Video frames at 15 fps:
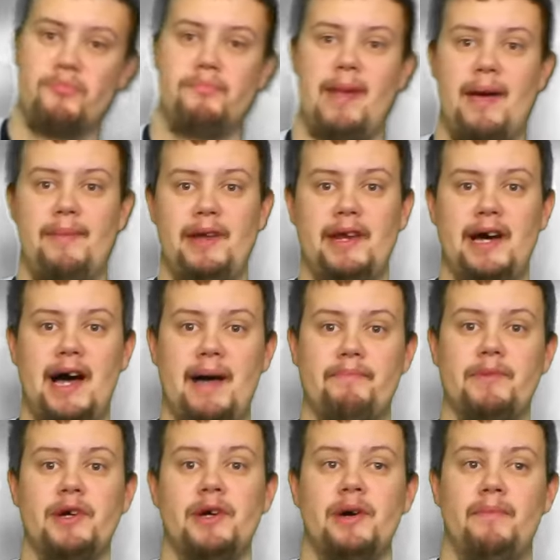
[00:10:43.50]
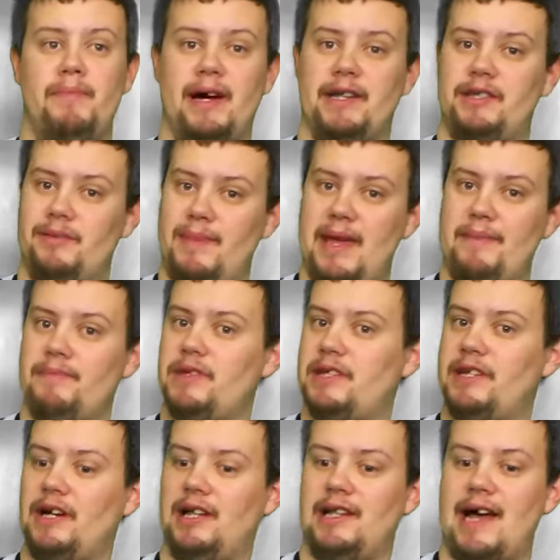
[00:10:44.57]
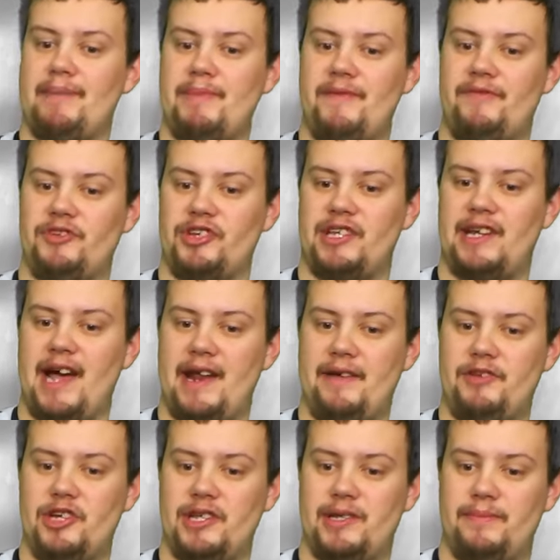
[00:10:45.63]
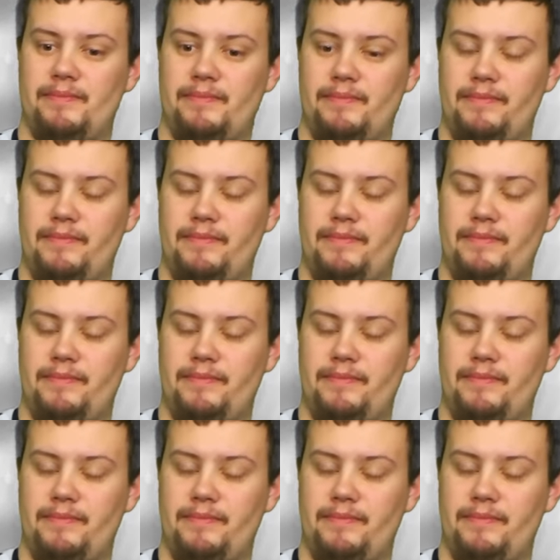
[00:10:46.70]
Maybe not. But to me, still aligned me for just kind of just